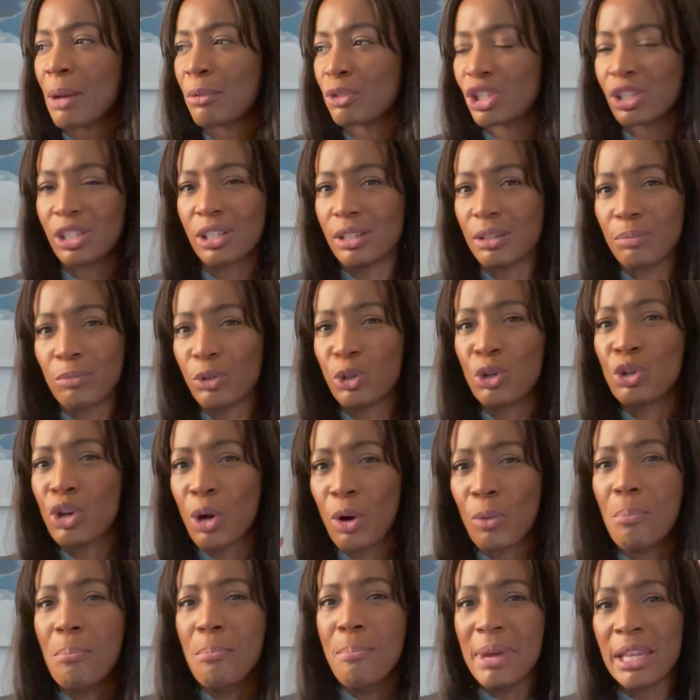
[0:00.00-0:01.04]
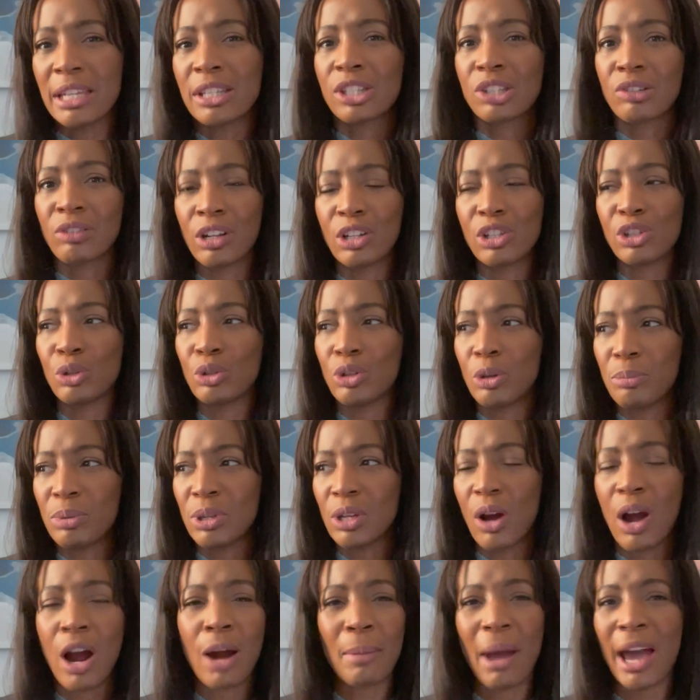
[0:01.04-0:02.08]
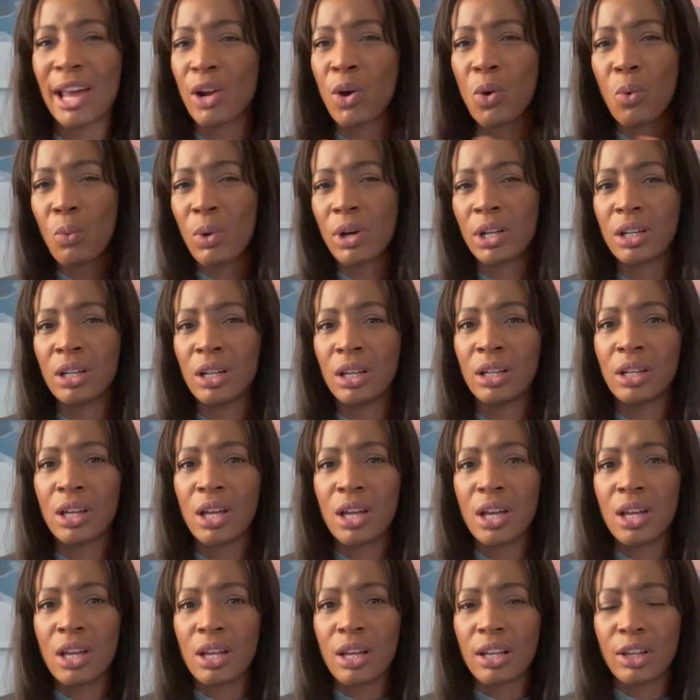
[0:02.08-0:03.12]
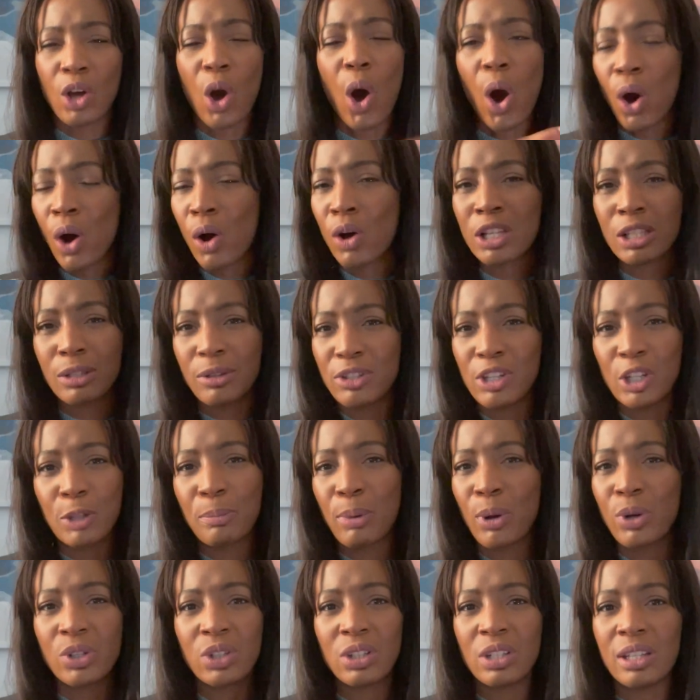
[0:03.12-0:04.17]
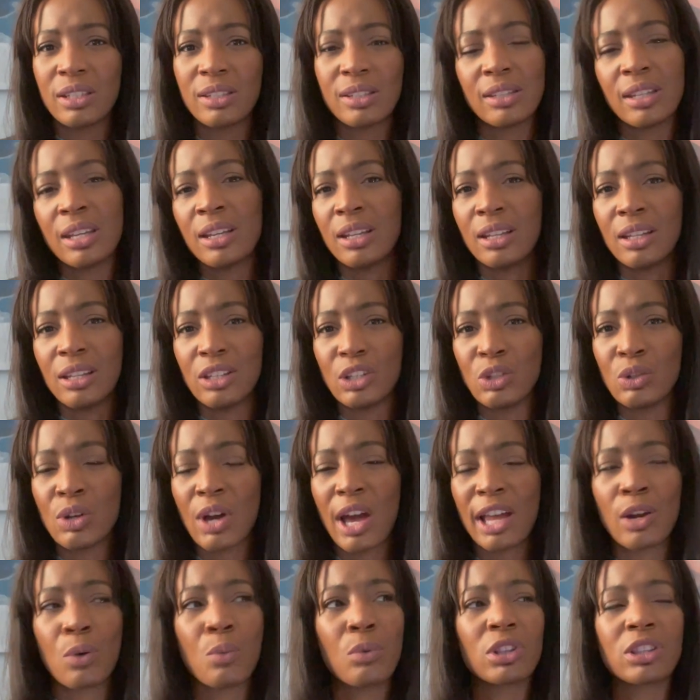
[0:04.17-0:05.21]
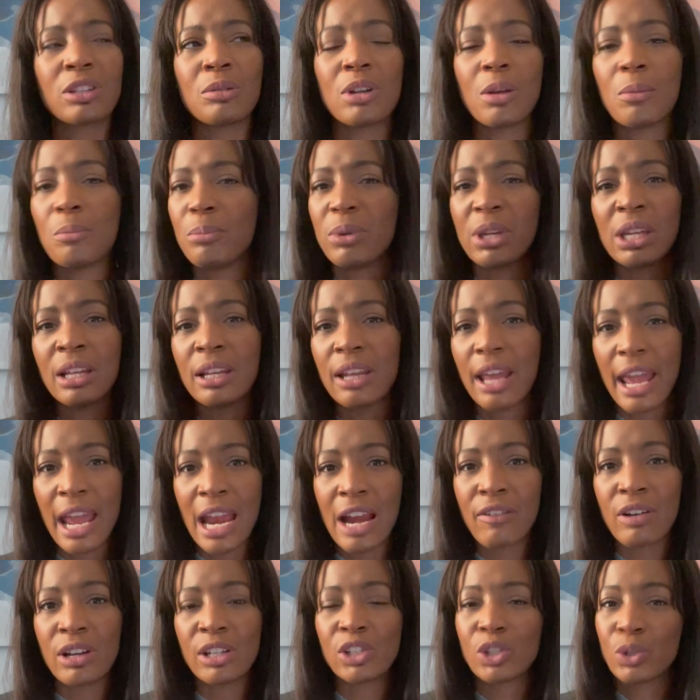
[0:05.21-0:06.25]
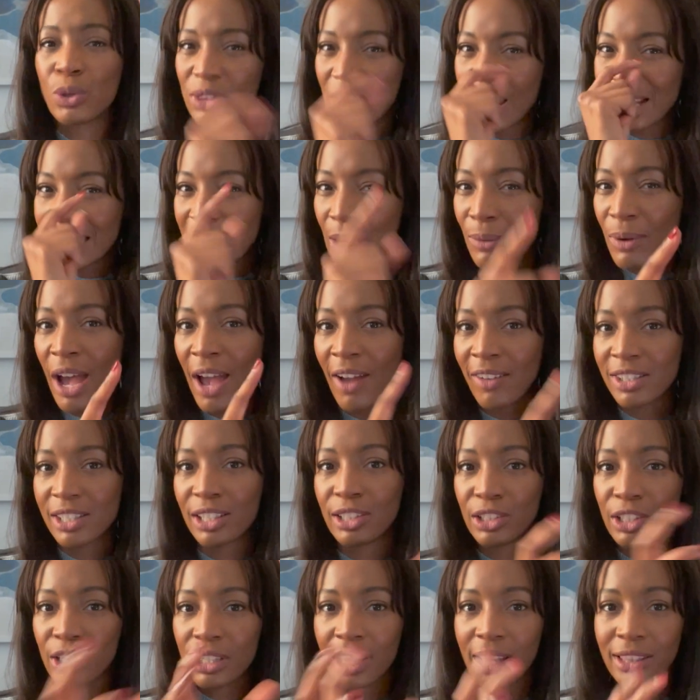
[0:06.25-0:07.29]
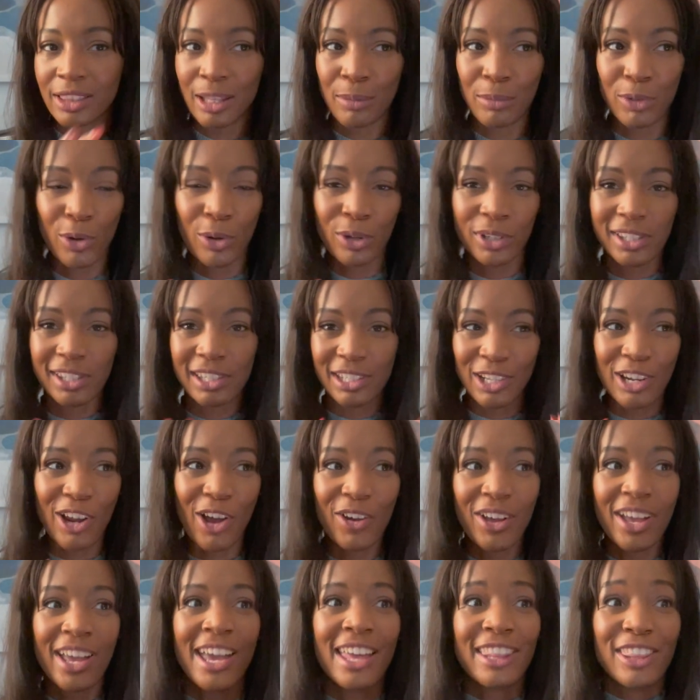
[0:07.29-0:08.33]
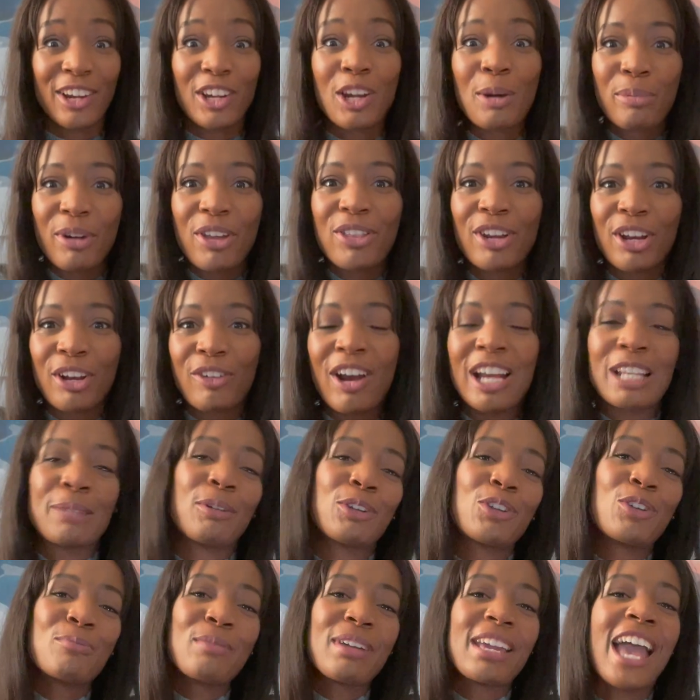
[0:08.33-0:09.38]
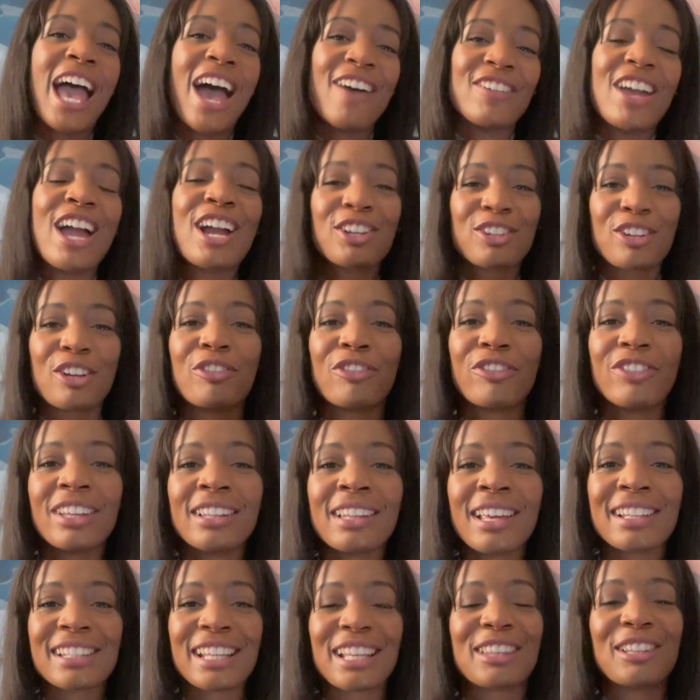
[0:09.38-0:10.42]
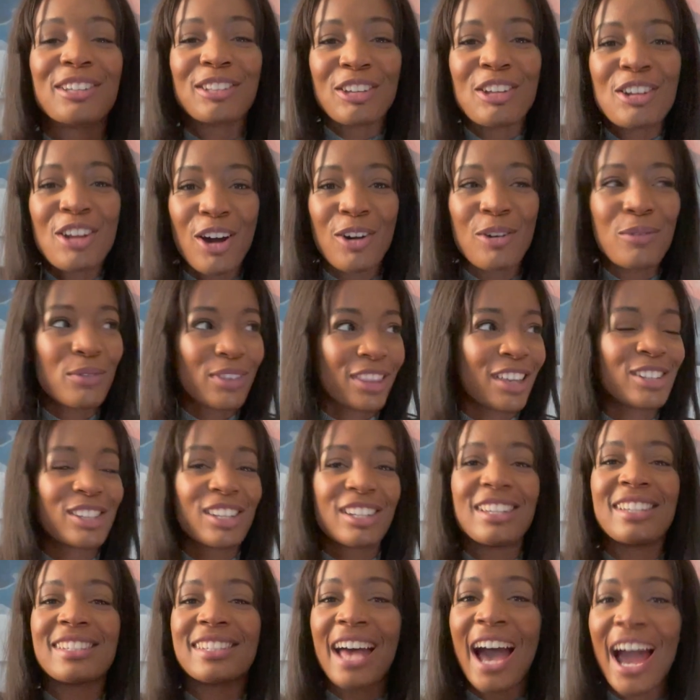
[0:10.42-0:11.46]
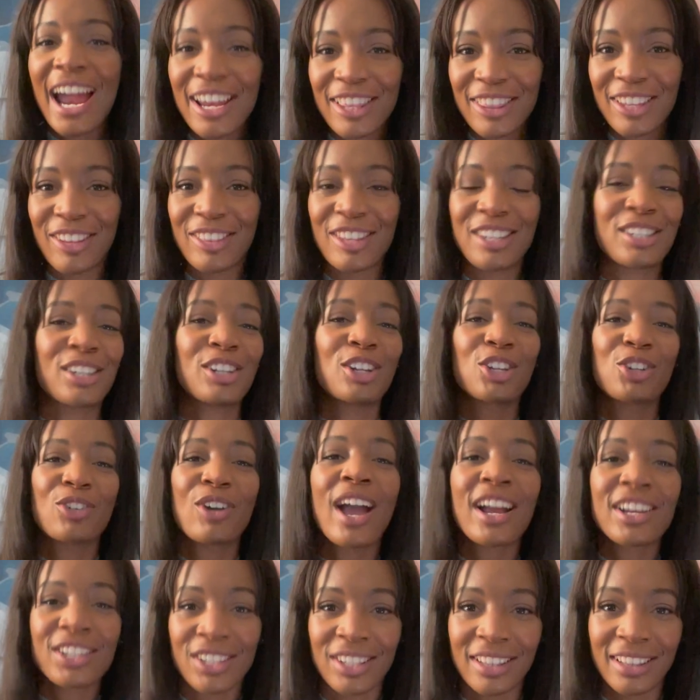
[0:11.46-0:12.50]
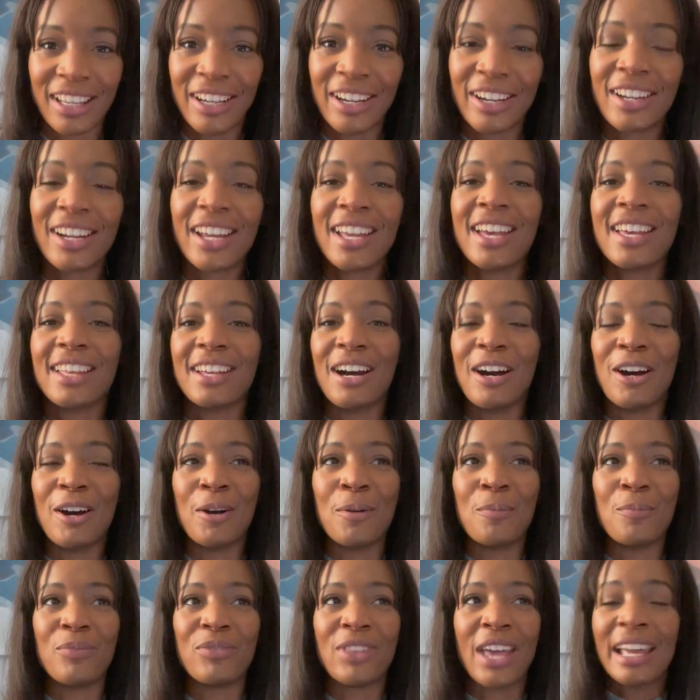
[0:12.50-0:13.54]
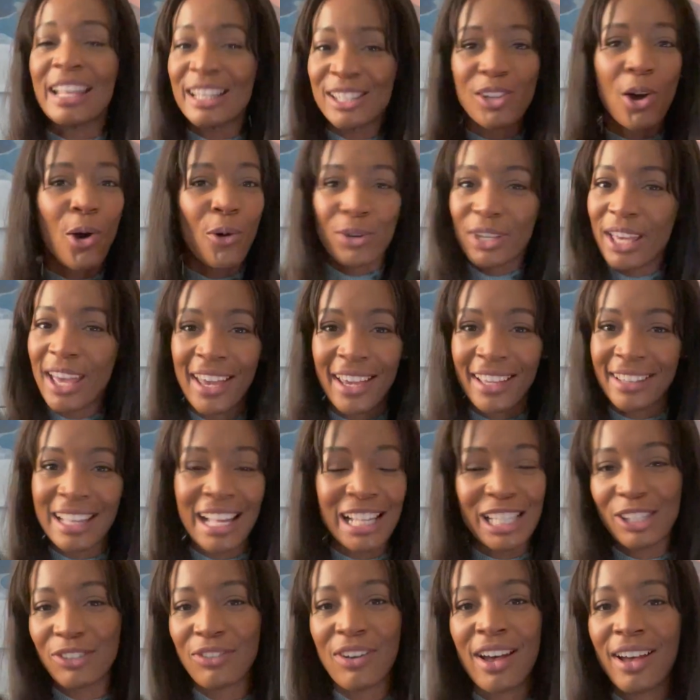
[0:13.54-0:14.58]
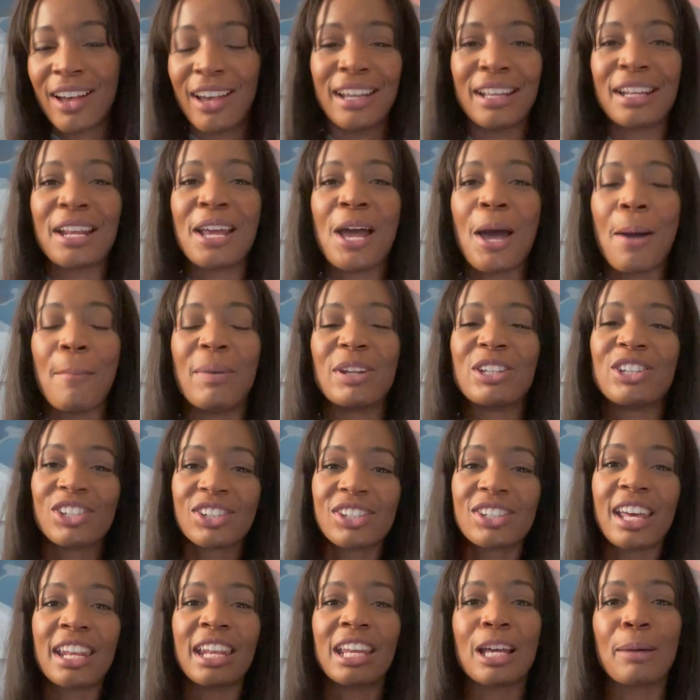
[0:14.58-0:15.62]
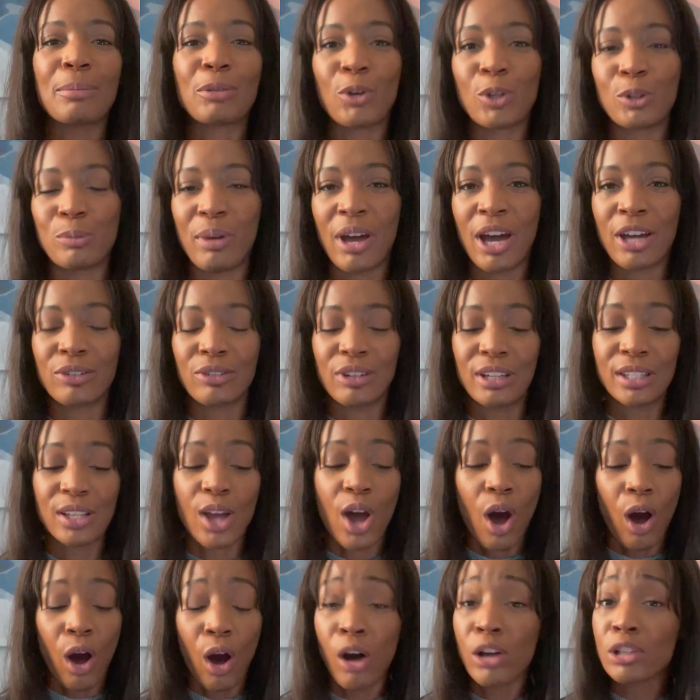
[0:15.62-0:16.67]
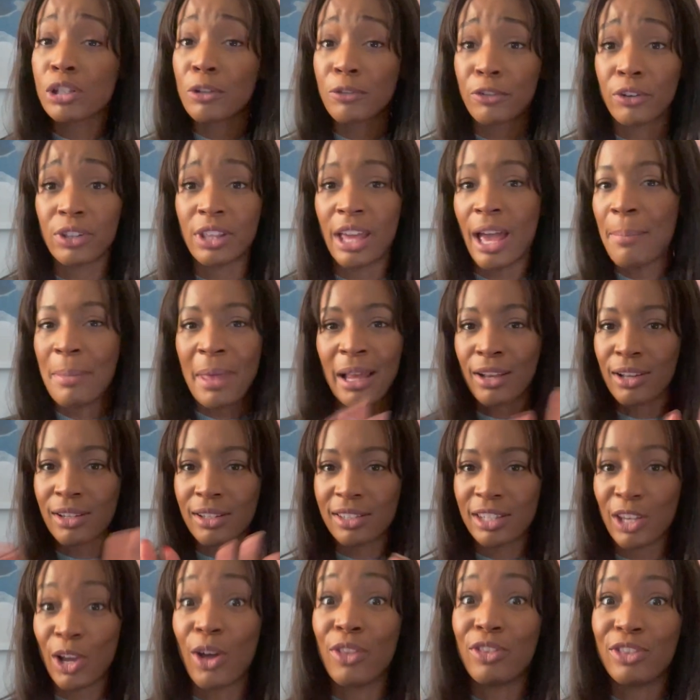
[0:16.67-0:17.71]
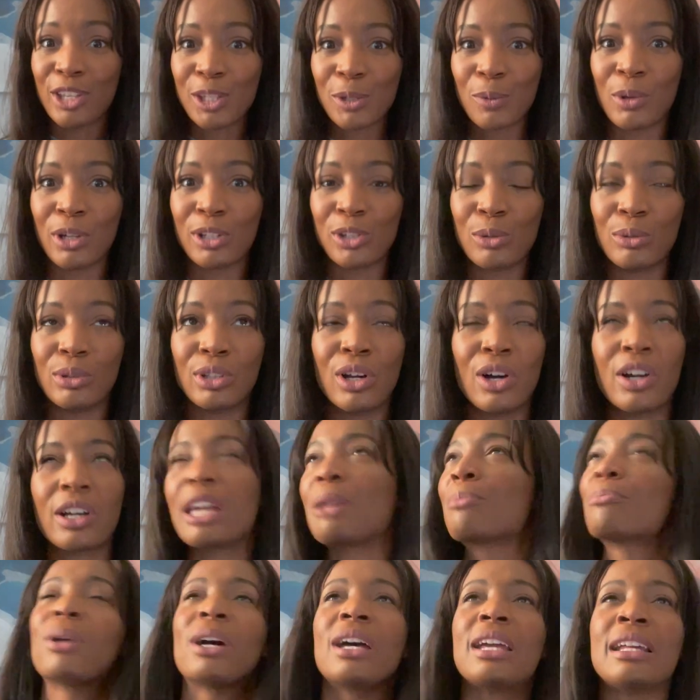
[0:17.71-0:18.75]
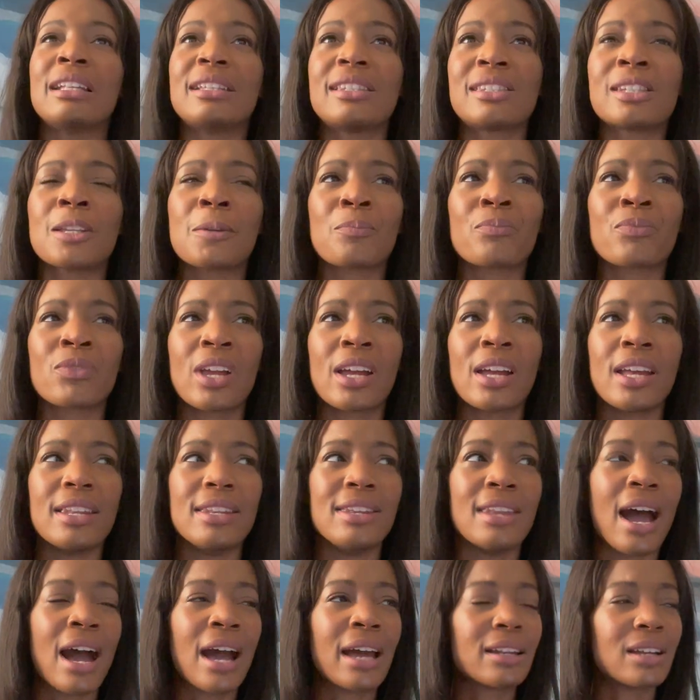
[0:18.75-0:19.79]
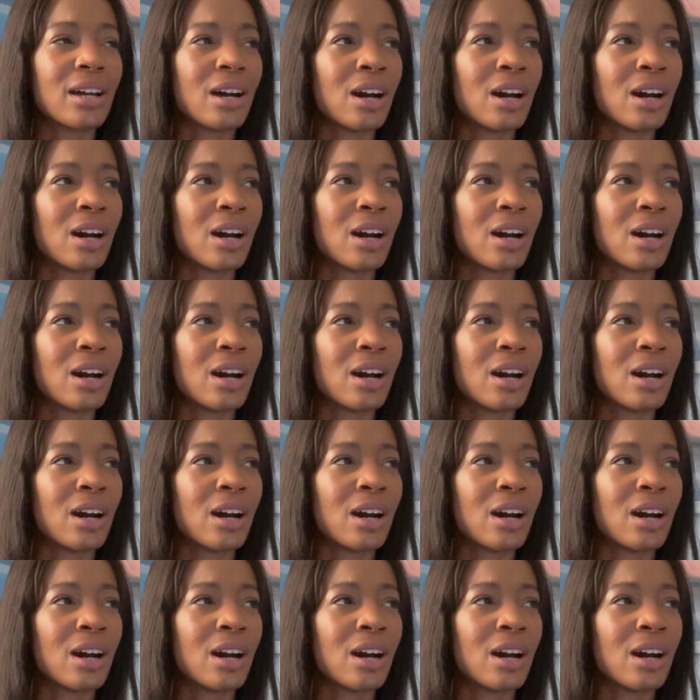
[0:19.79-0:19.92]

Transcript: just, ministering to be harmed. I don't want to cause this person to sin. I don't want them to be in error. And so that's how I have to look at them. Though it's, they're your brother in Christ, but you may have extra feelings that there's a desire there. There's an attraction there. That is okay. That's fine. But just setting up those boundaries. Also for that, I'm not going to stay on this one too long, but it's not